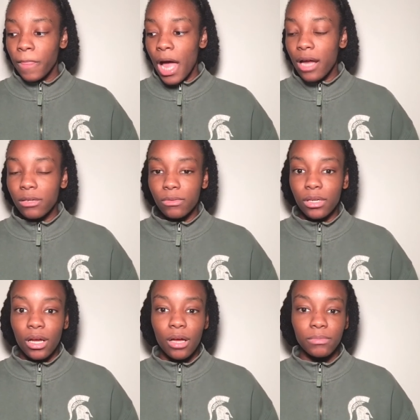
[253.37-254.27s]
I don't want
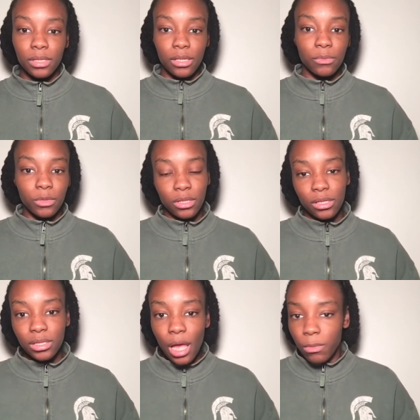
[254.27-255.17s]
to come to them with
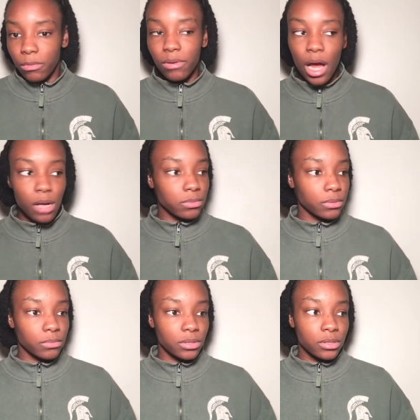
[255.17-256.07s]
these type of
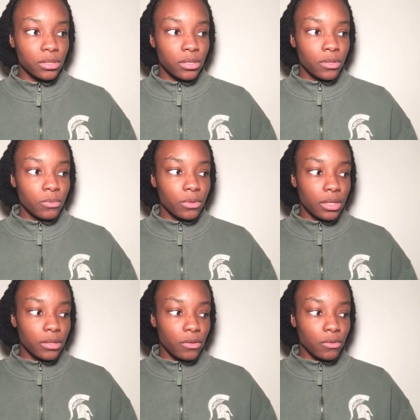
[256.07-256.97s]
problems.
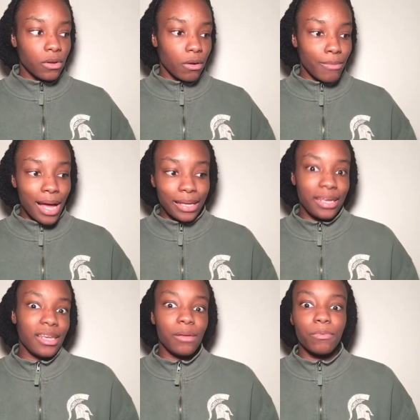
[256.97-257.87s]
With, you know, my
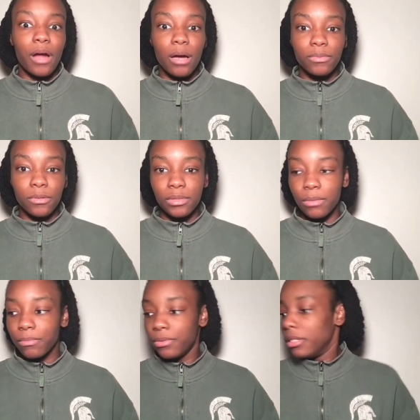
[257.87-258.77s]
kid problems.
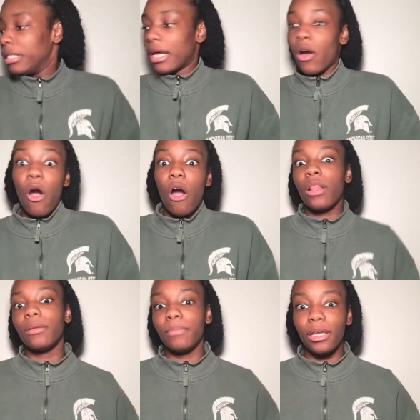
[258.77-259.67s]
They
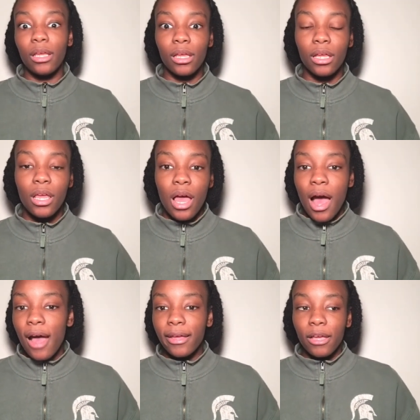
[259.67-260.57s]
calling me and
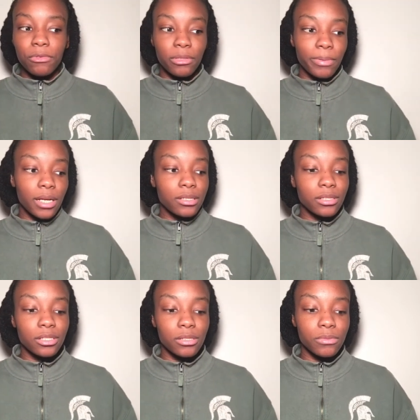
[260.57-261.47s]
I can't really pay
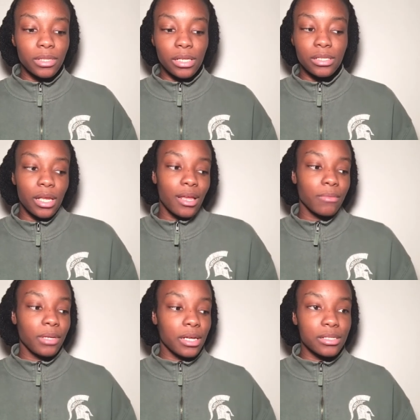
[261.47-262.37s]
attention to what they
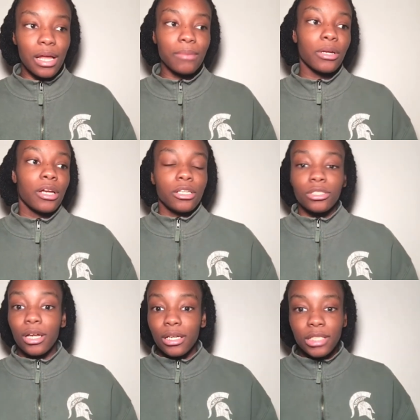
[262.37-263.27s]
saying because I'm
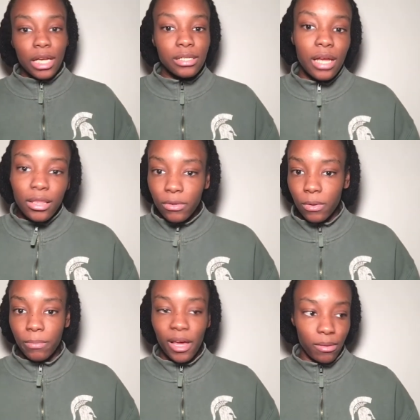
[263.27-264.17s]
trying to chase after
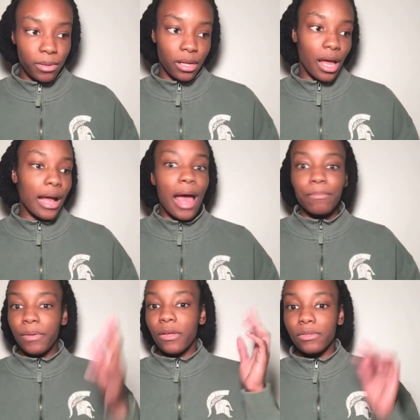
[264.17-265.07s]
a baby and I
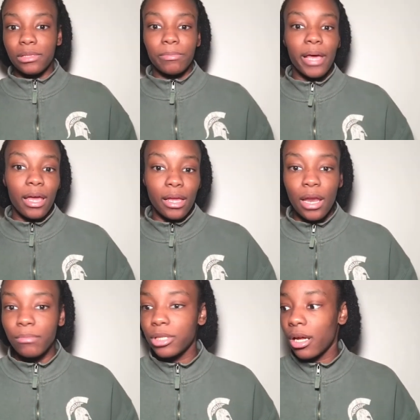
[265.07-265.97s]
got bills to pay
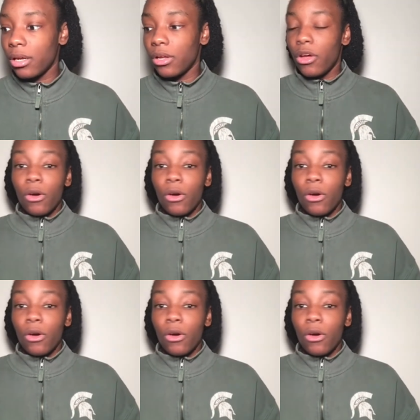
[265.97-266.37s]
and I'm trying to